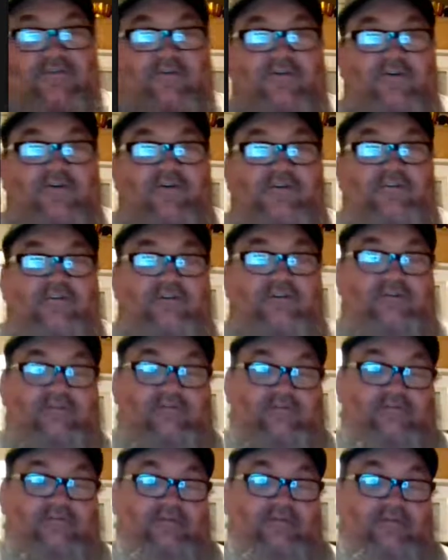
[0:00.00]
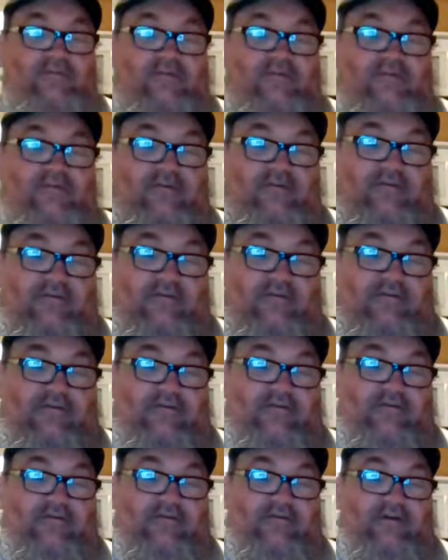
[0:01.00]
hold,
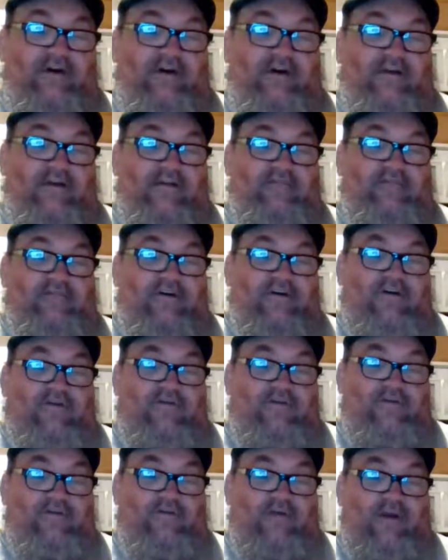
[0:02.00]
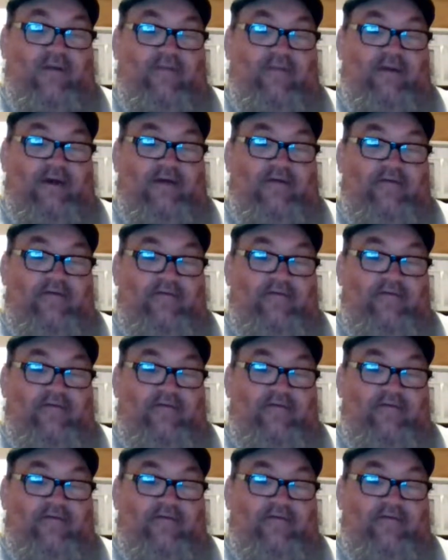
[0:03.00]
I don't even know, quite a bit.